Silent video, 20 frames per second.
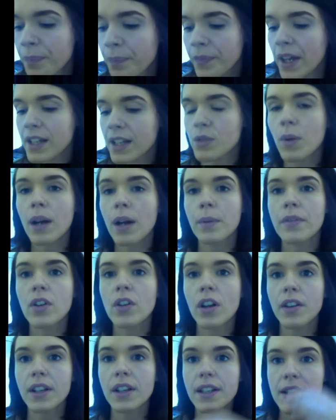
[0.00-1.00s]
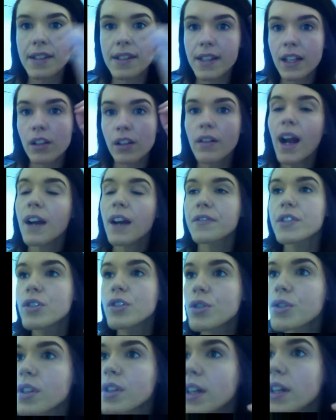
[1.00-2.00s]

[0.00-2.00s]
that's why we've got the concealer after, just to